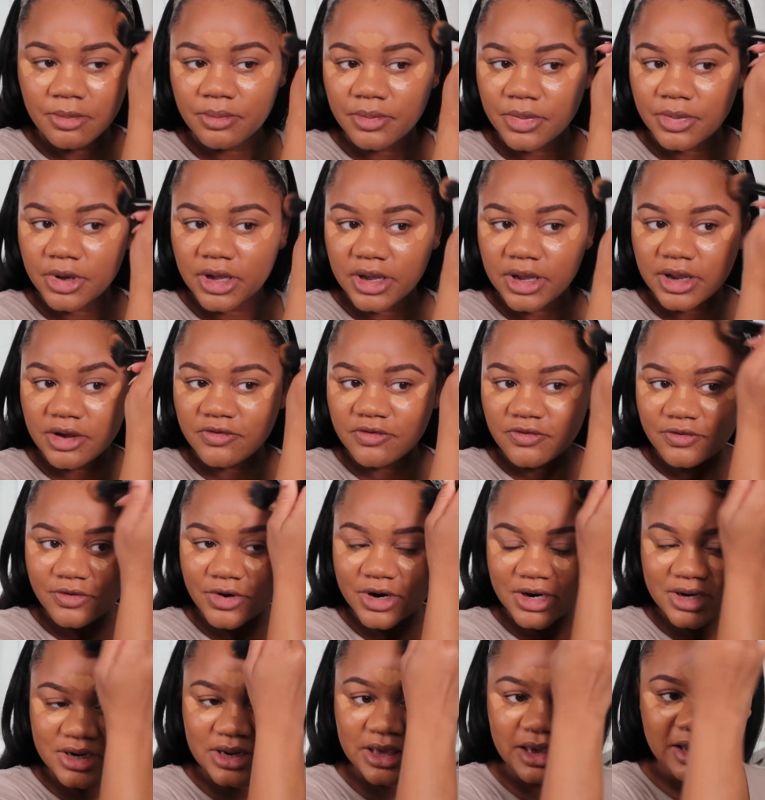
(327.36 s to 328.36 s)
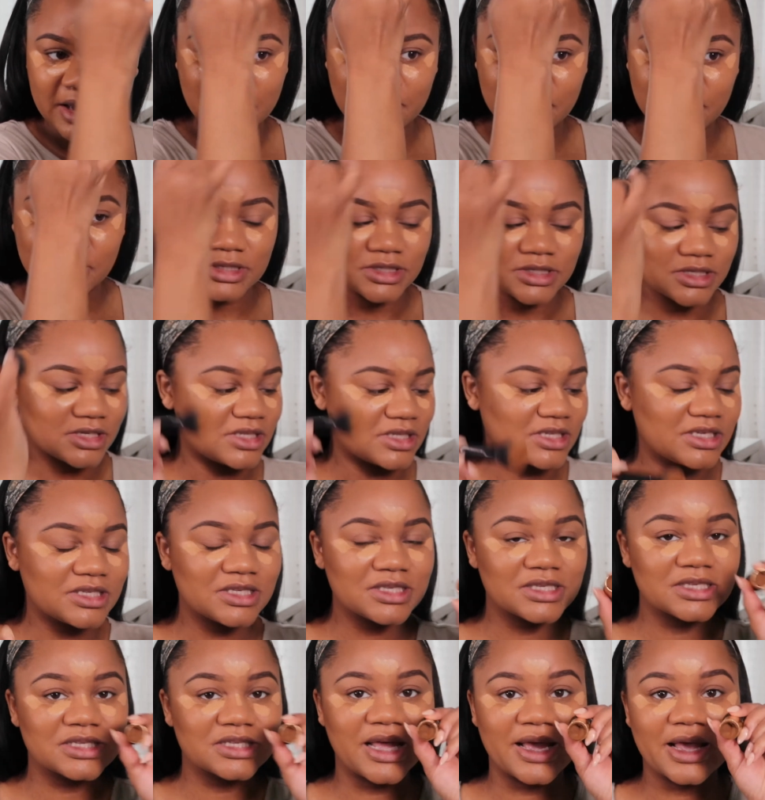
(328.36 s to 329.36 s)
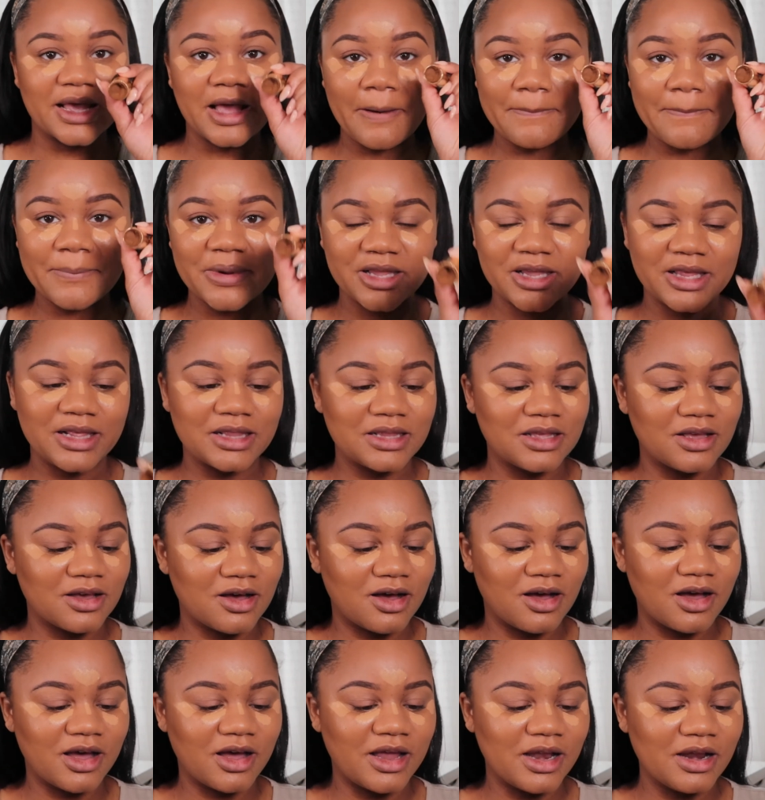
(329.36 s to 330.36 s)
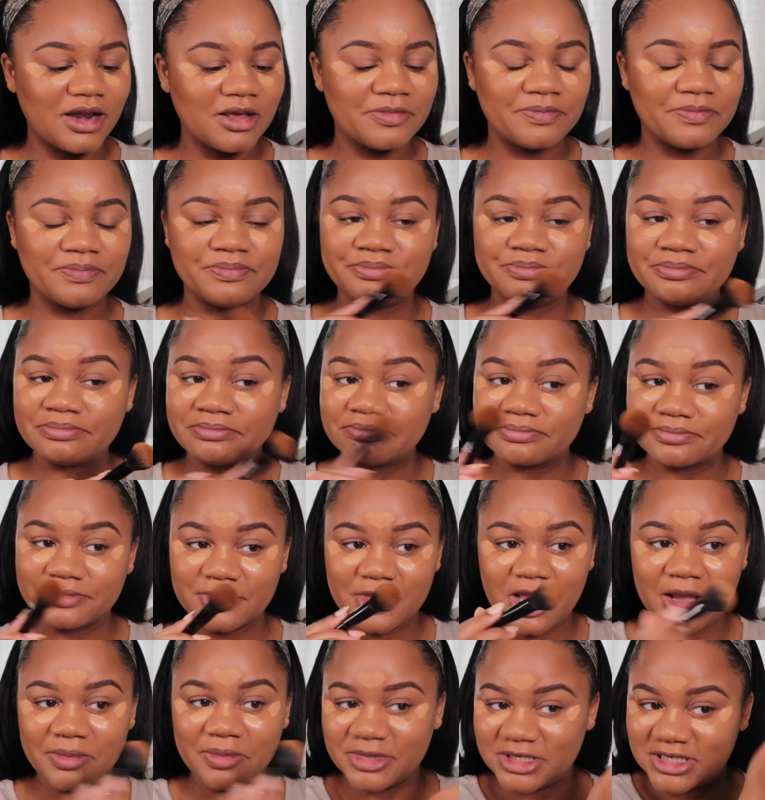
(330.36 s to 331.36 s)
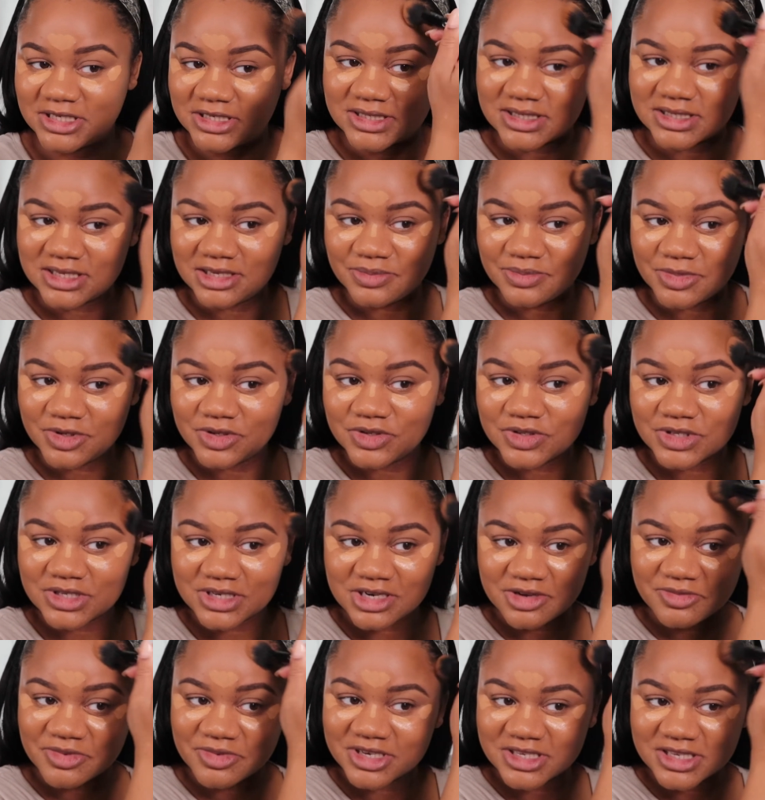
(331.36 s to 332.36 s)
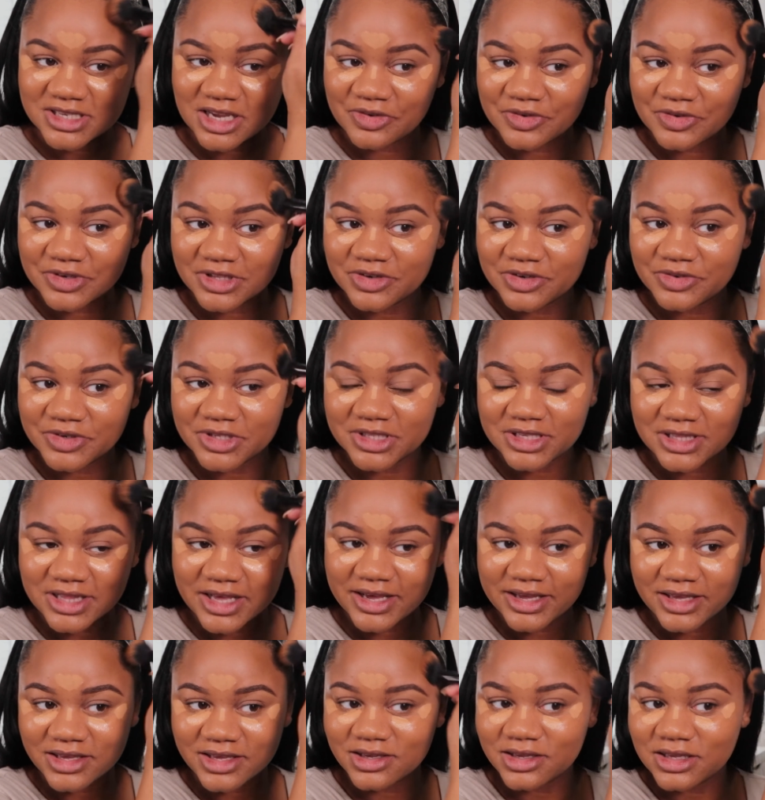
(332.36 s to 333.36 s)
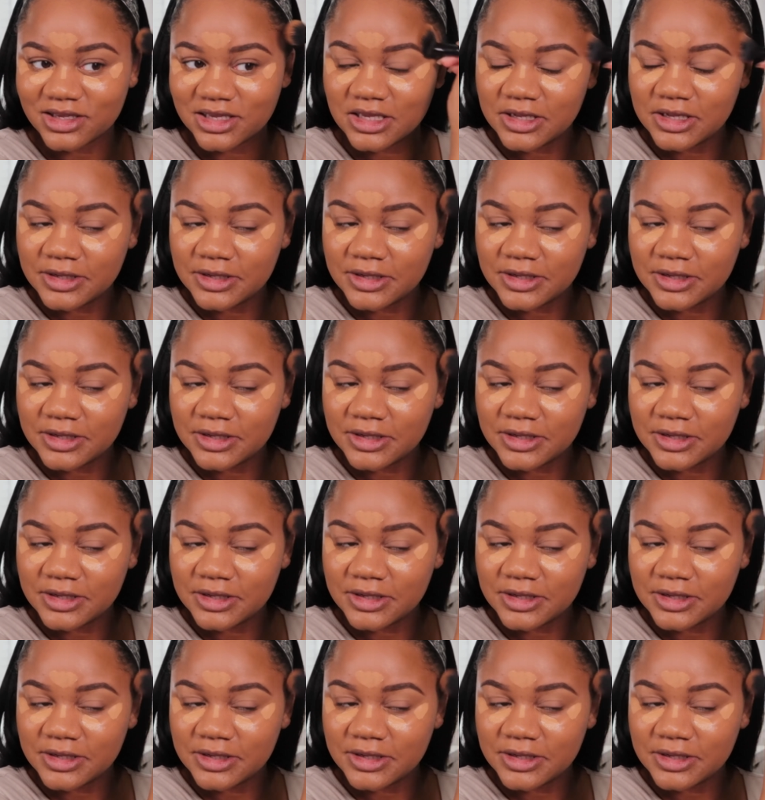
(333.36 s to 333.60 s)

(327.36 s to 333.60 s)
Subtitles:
But for now, until this is like completely gone, I'm gonna just keep using it because I really like it.